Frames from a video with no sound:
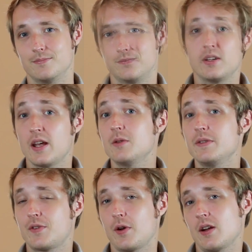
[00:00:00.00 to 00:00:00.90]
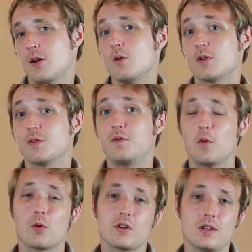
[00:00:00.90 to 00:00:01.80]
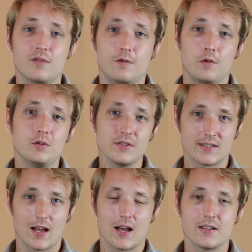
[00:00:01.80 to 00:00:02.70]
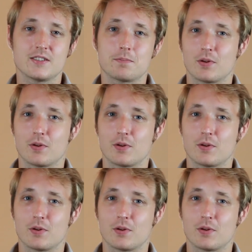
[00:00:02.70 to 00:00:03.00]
Today we've created over 40 full-sized